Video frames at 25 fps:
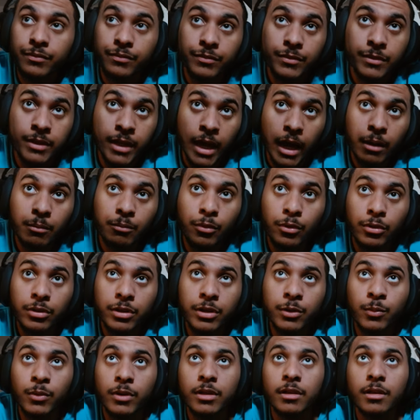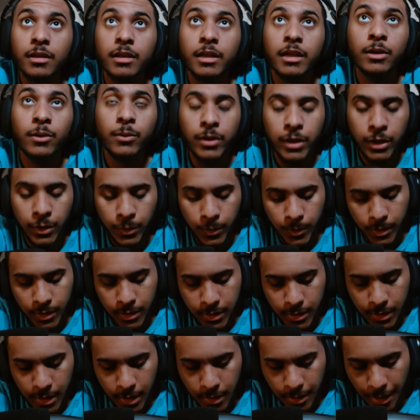TEQ Broly he will
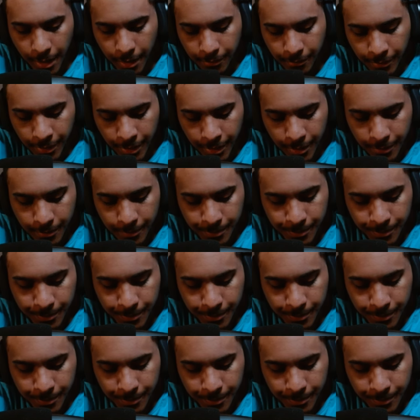see that, right?